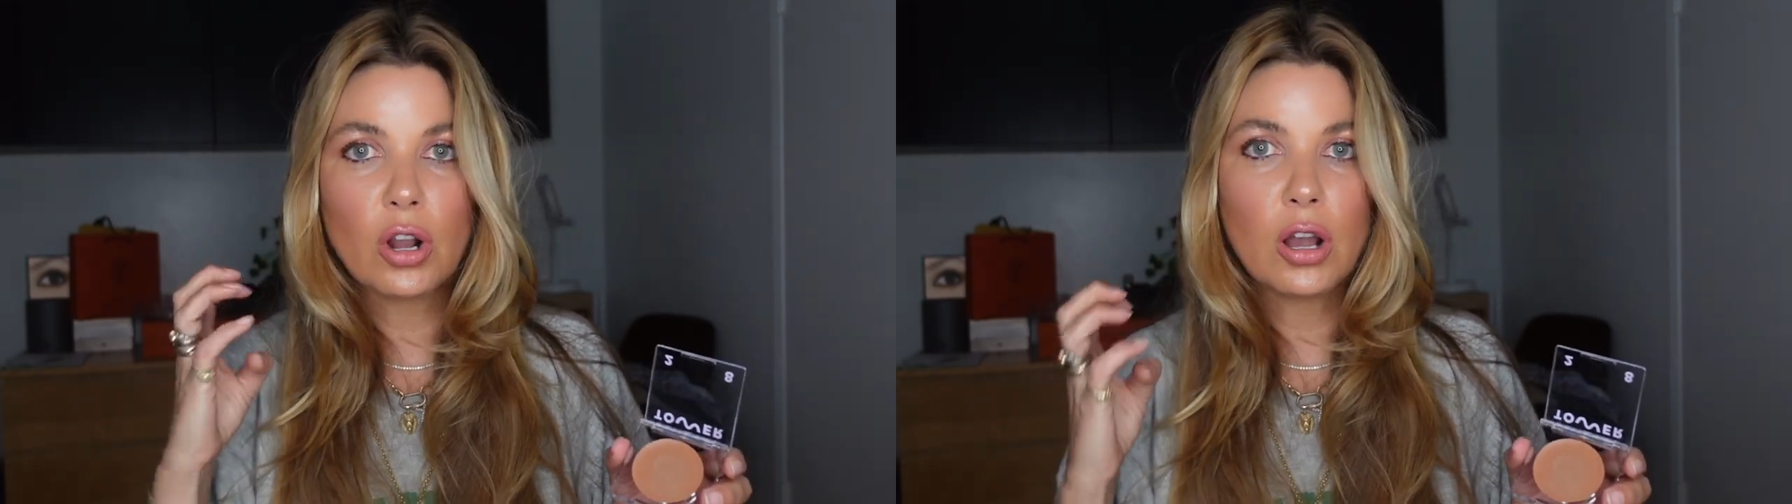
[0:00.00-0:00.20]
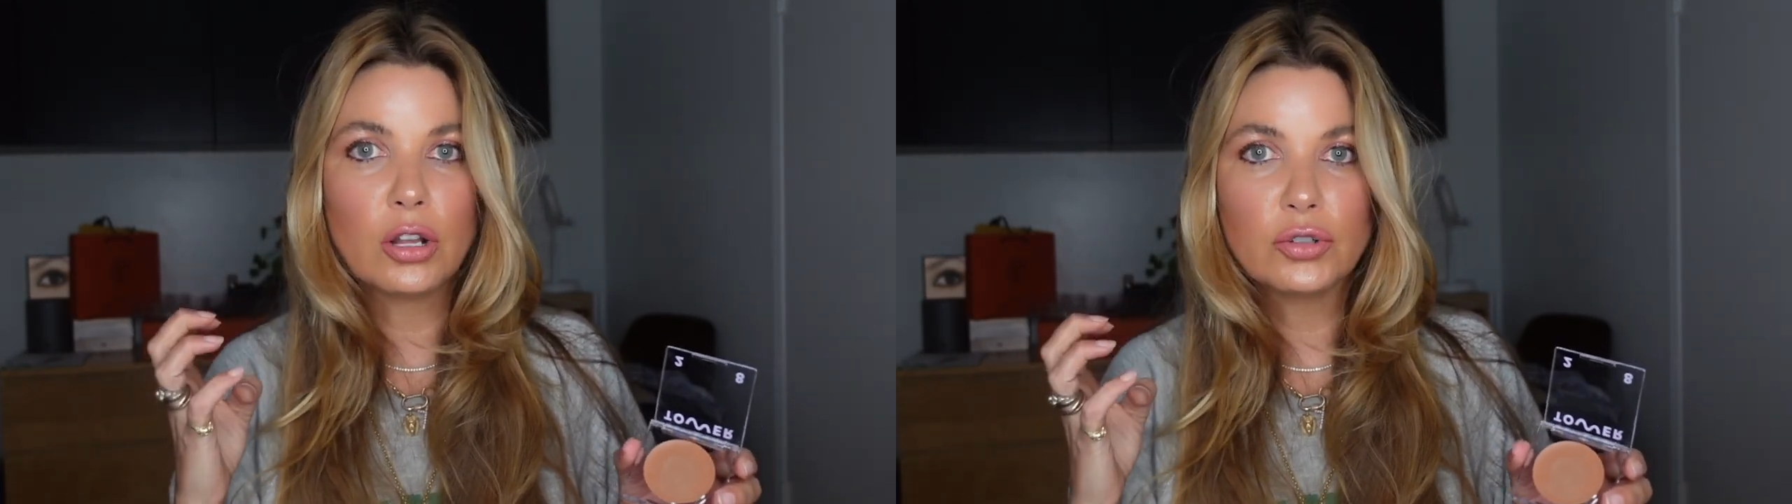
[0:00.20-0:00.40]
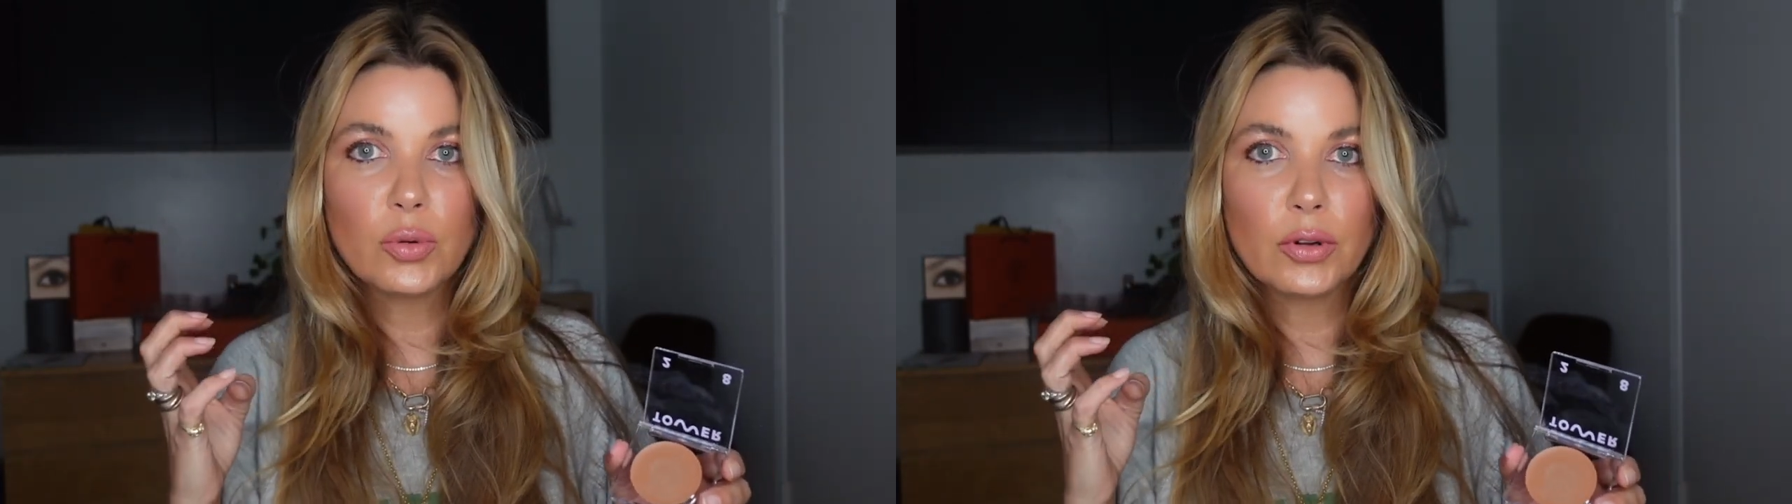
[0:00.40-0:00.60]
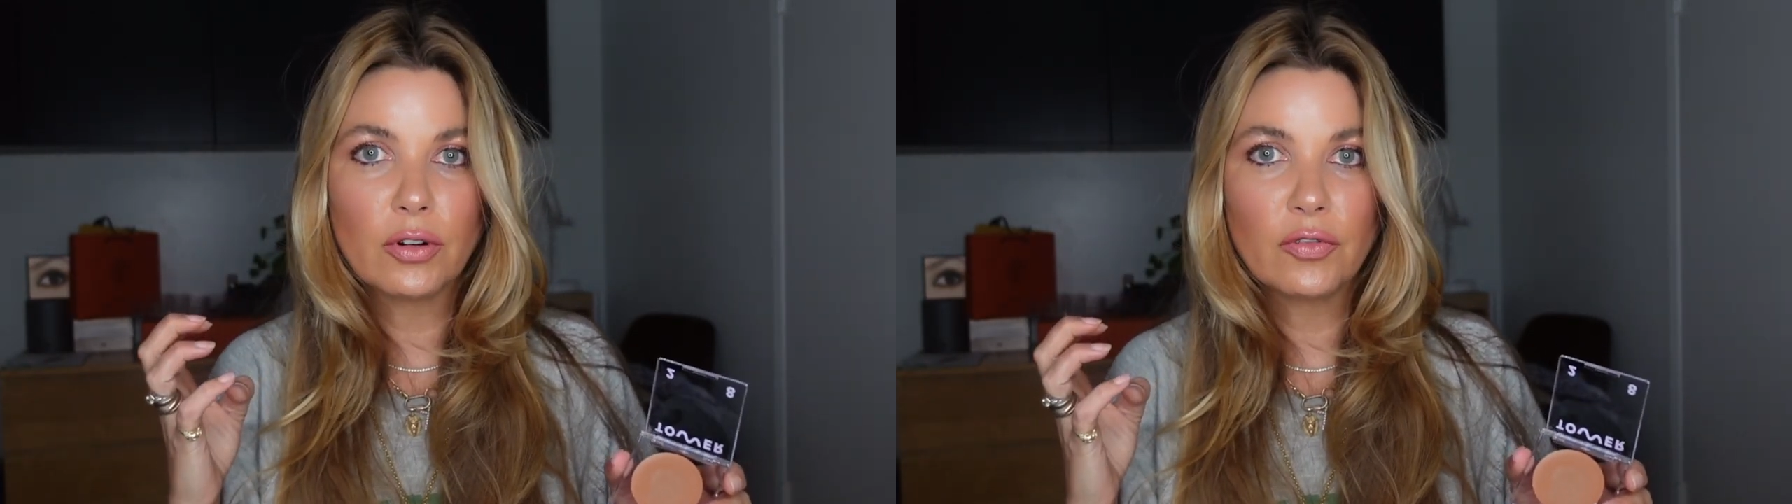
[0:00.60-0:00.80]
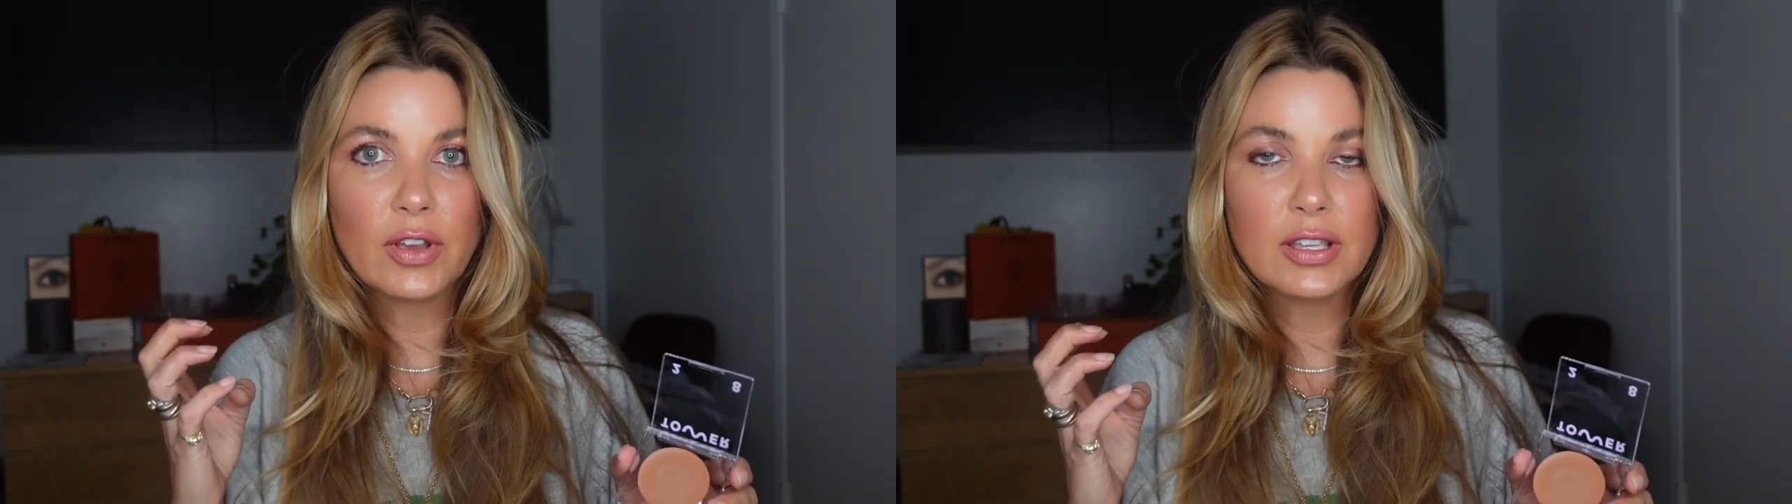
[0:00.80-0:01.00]
contour
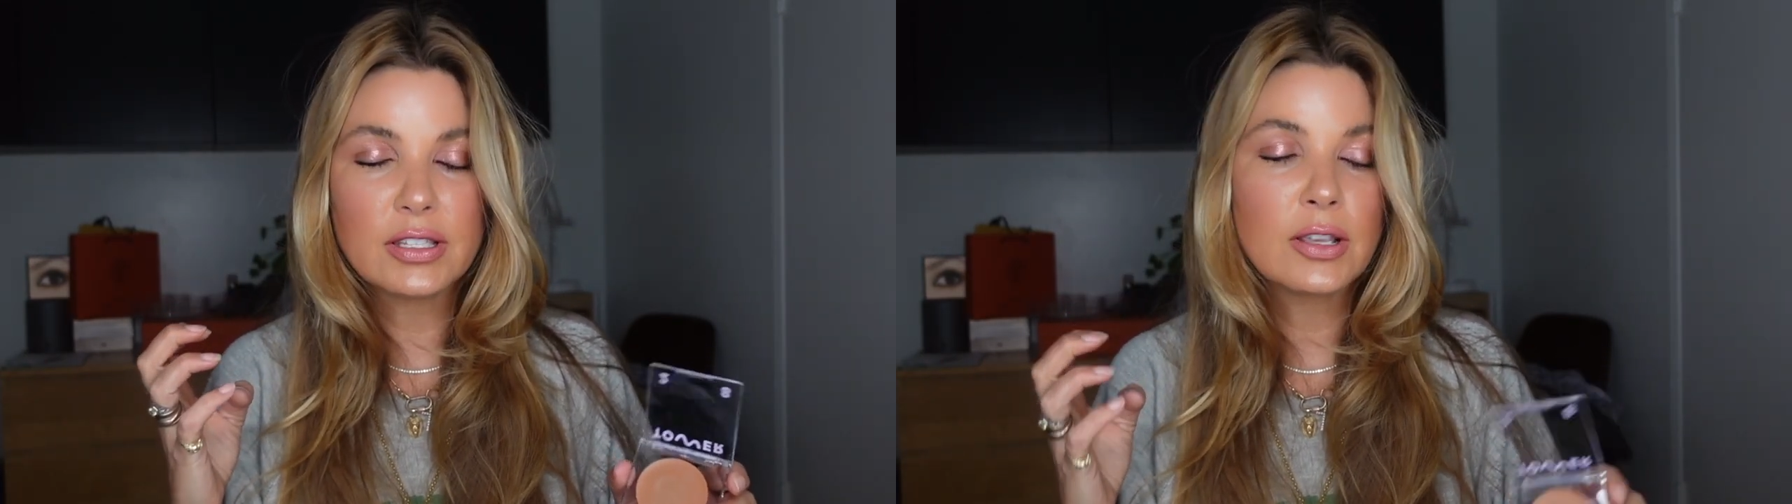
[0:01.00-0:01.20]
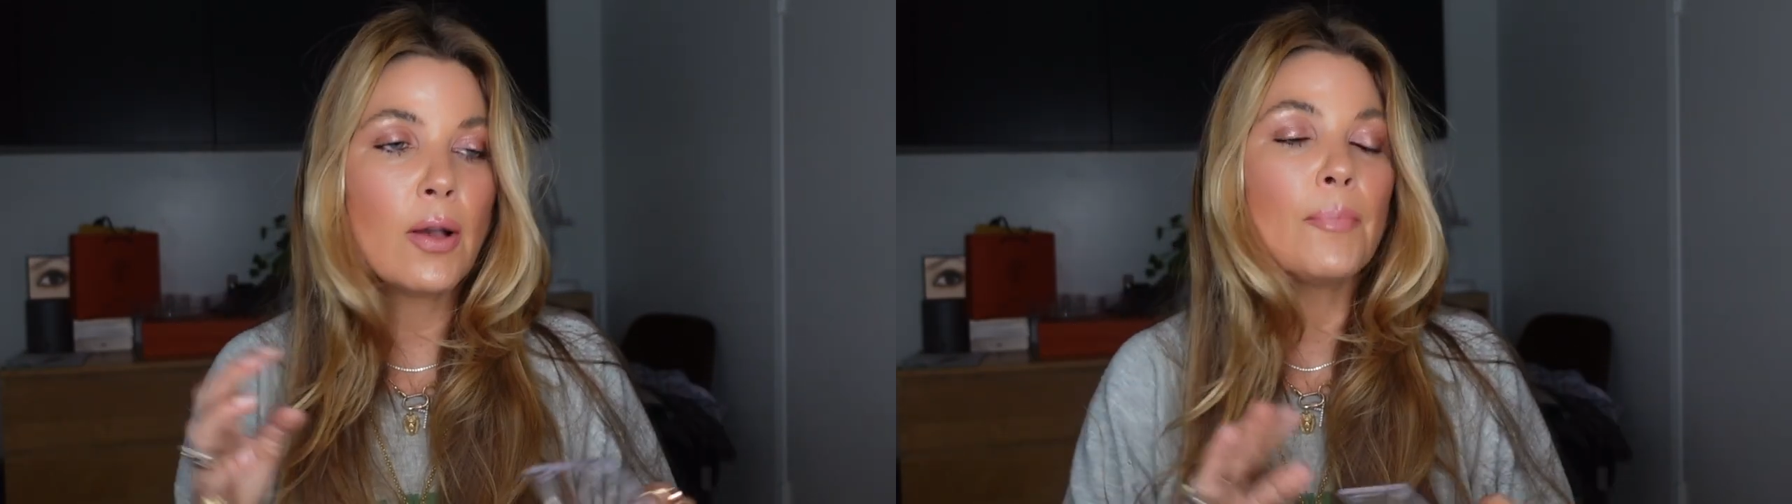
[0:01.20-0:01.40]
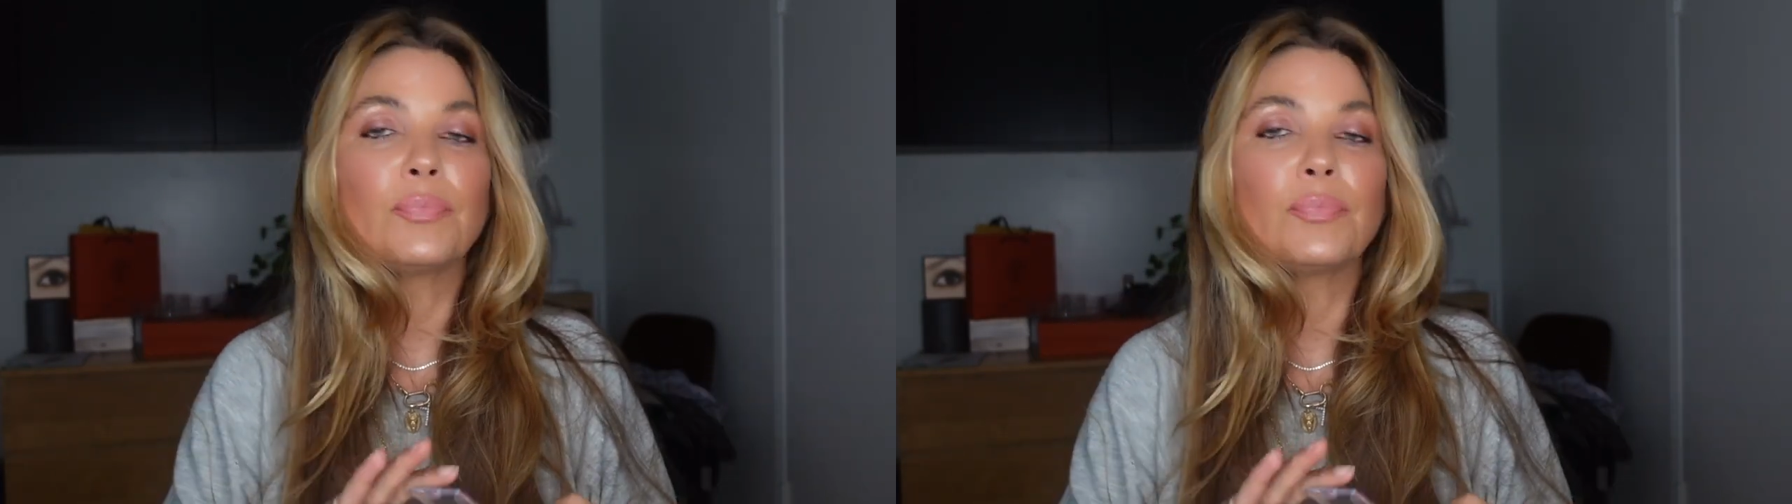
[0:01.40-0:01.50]
your face